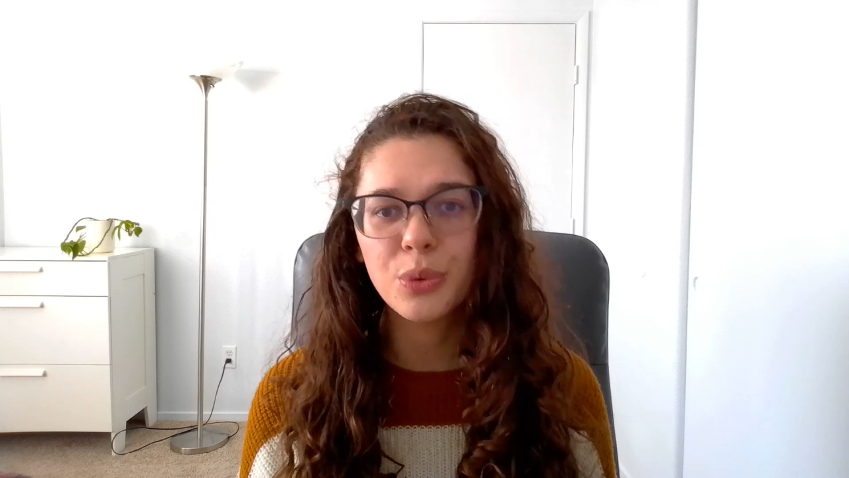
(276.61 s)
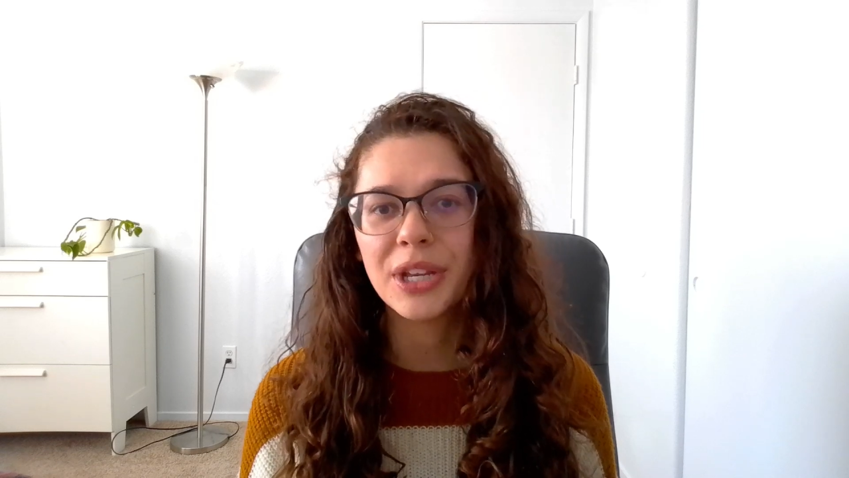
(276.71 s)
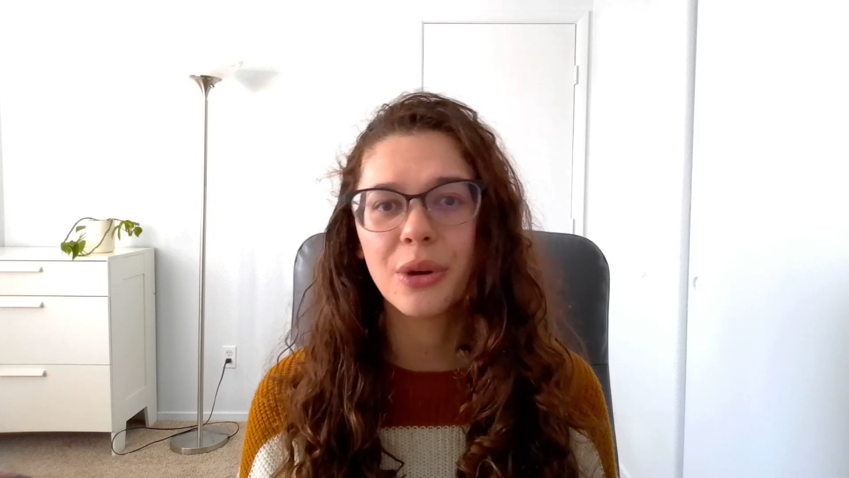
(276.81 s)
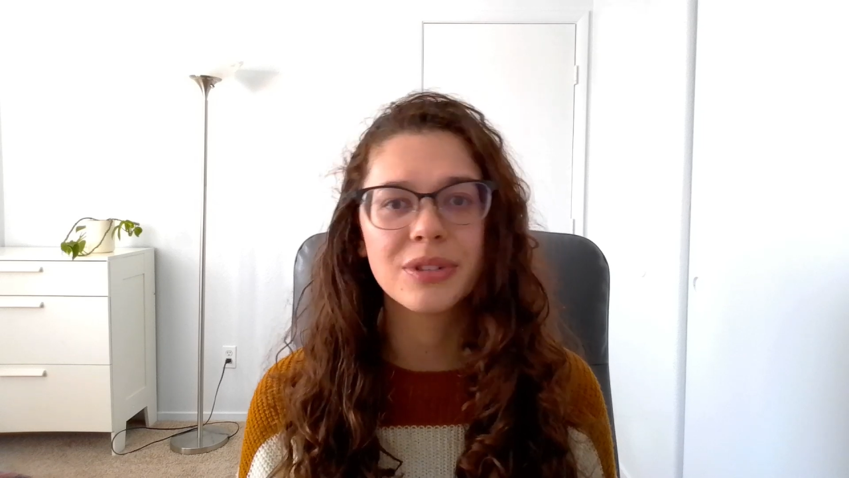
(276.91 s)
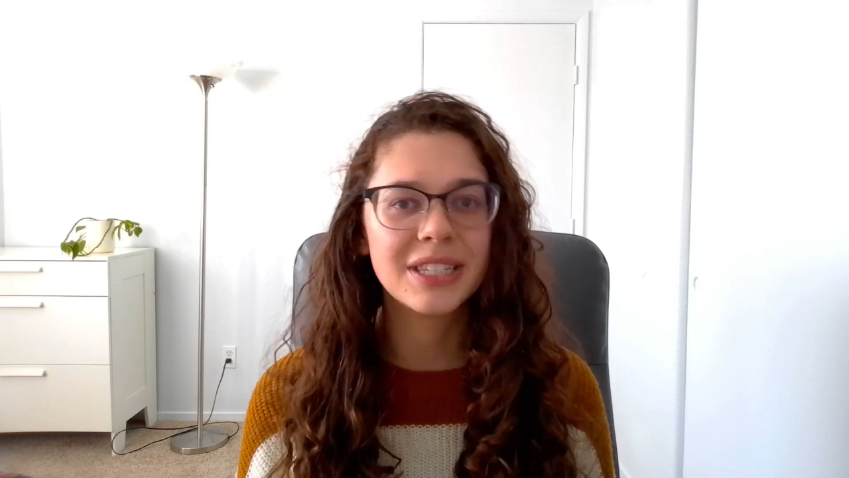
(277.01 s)
We
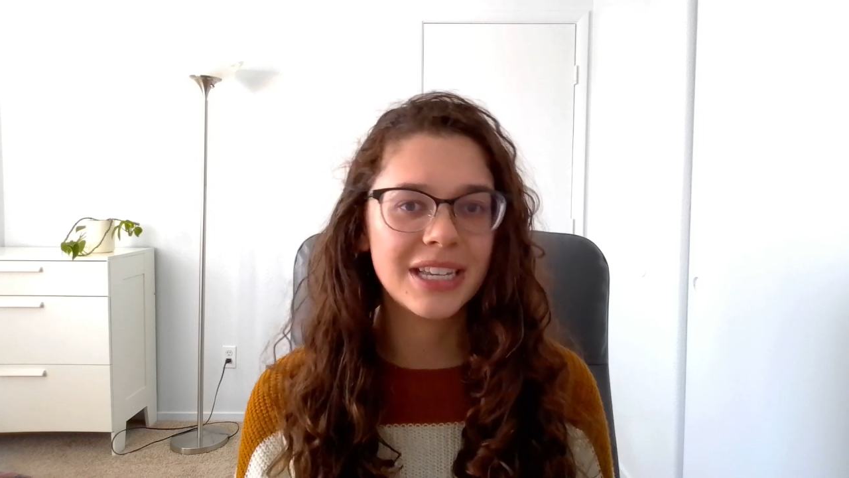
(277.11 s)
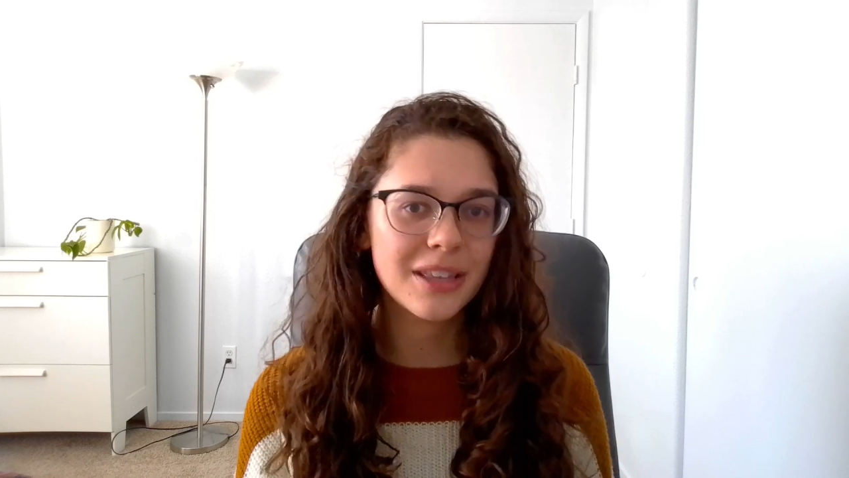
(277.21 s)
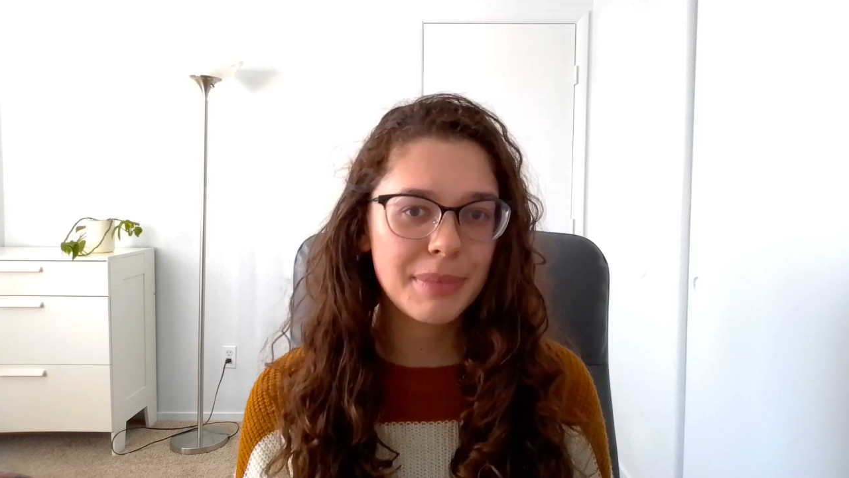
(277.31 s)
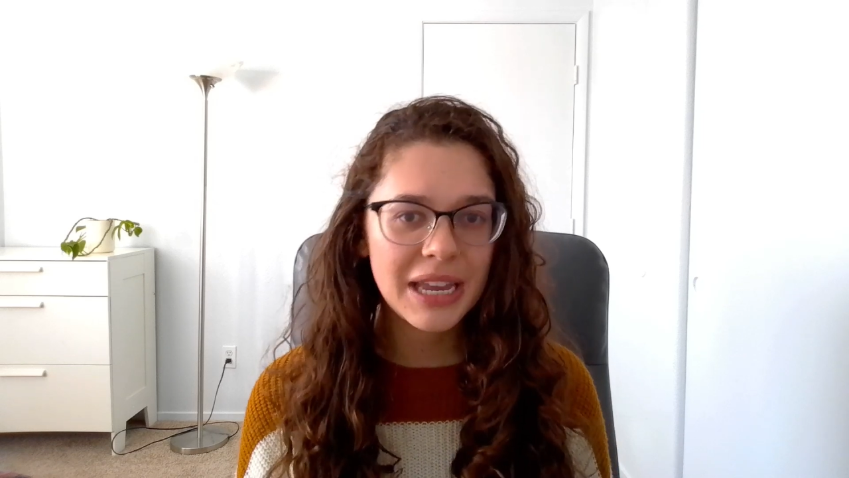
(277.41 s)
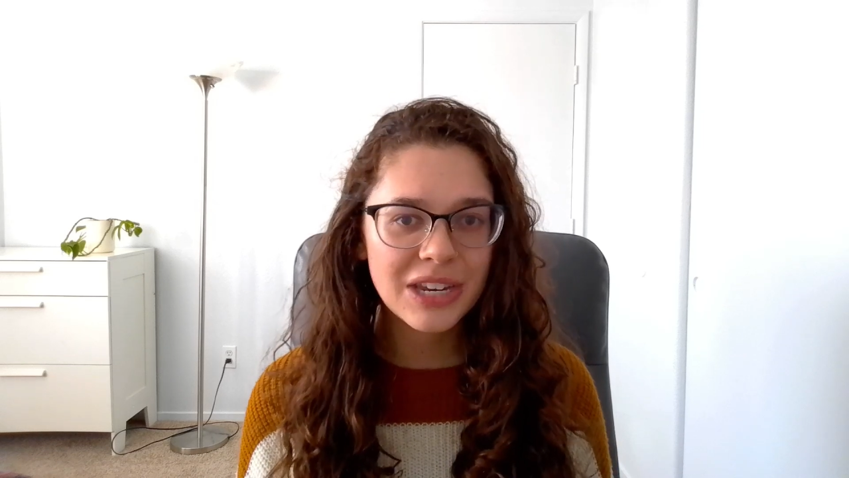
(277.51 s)
go see
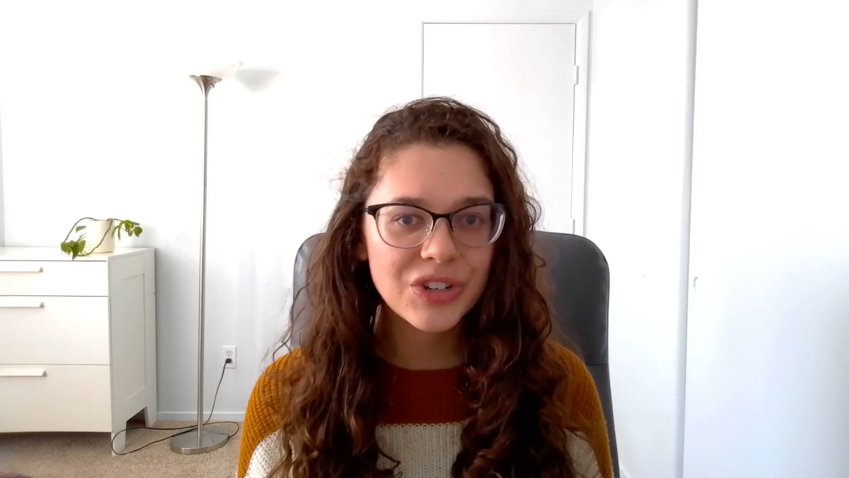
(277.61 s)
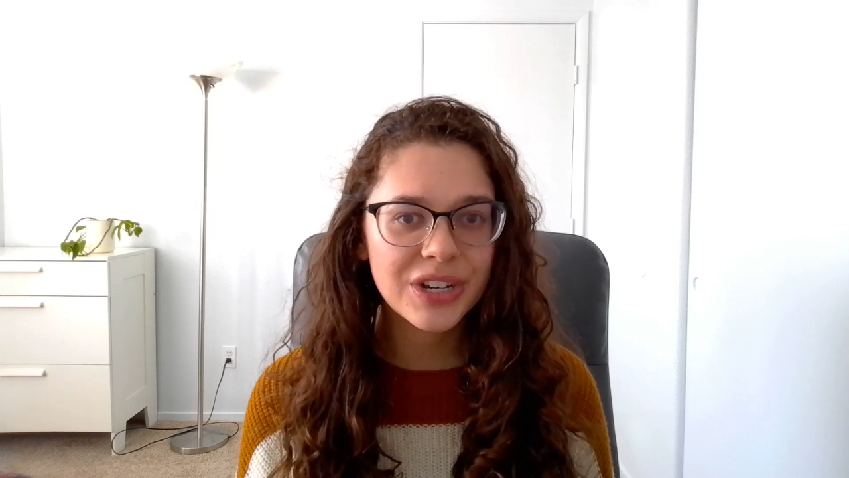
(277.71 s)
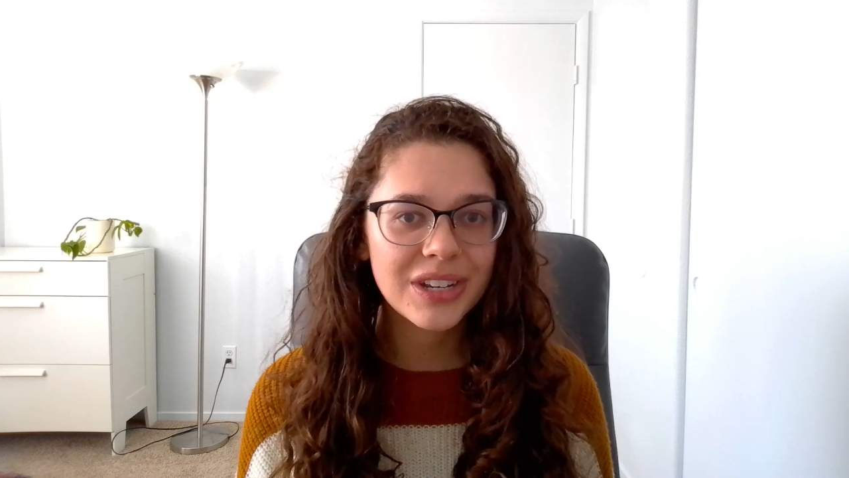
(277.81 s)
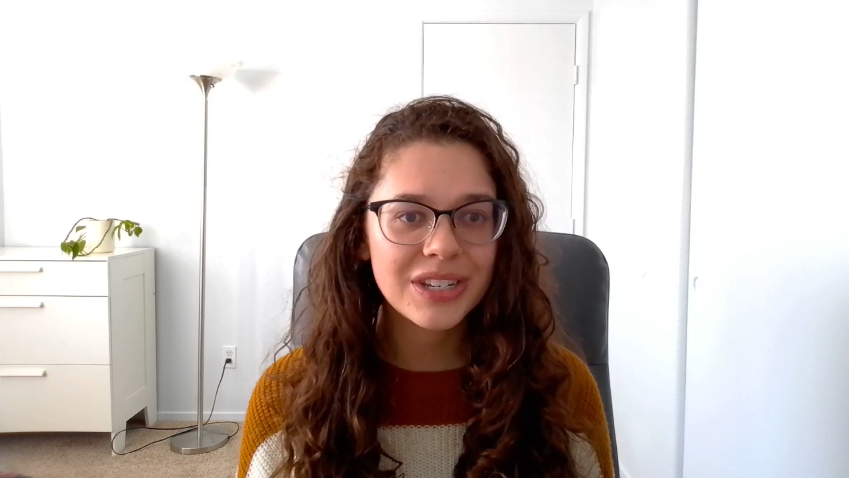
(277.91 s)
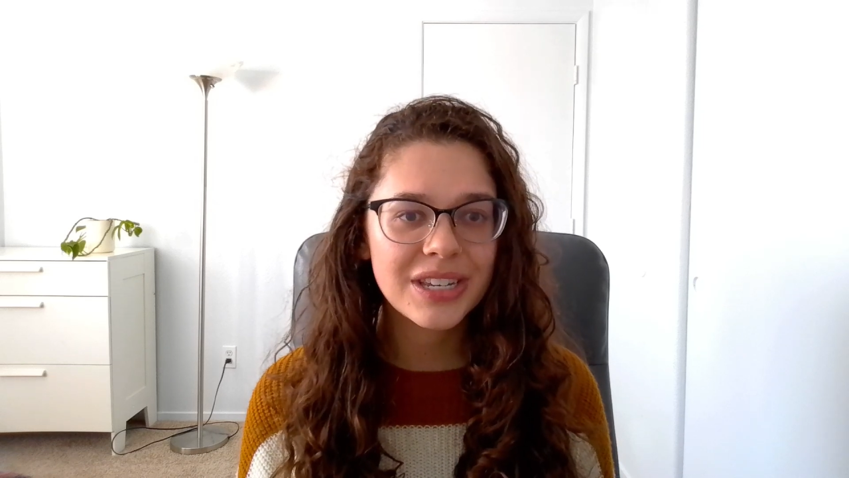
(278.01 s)
the
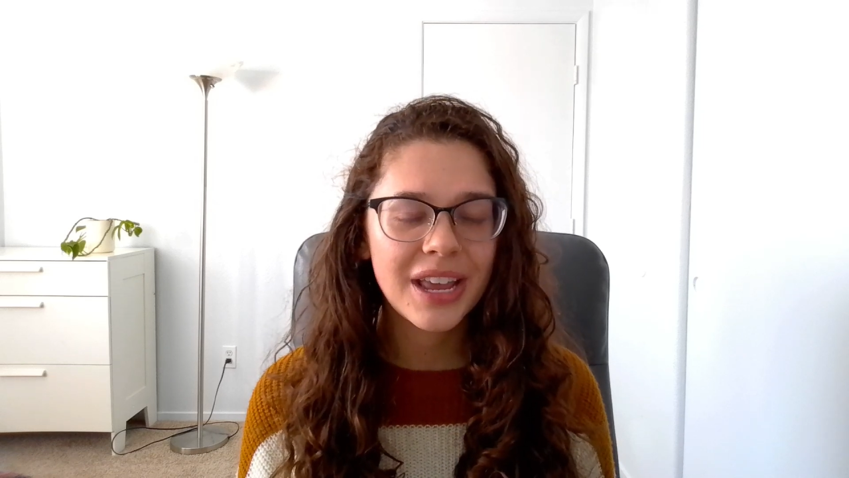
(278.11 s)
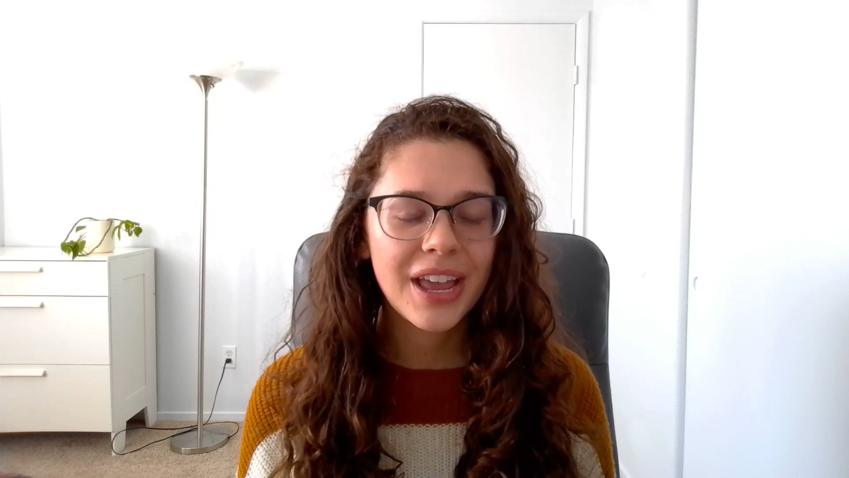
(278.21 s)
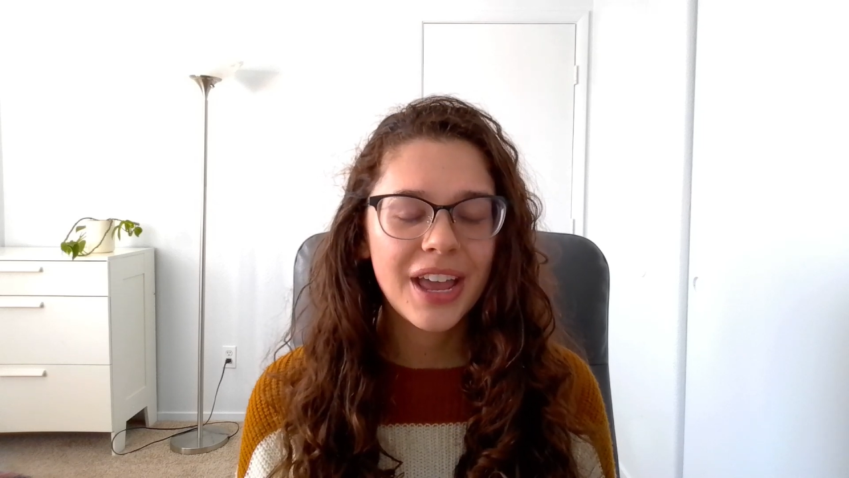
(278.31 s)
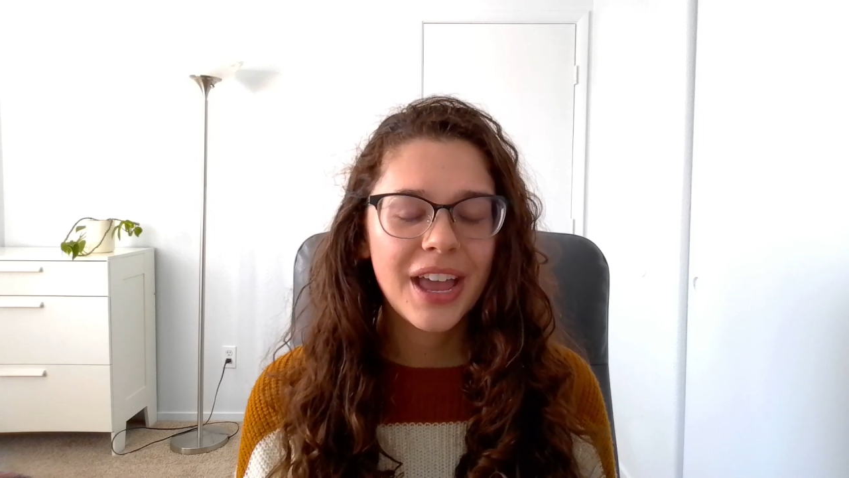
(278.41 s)
patient.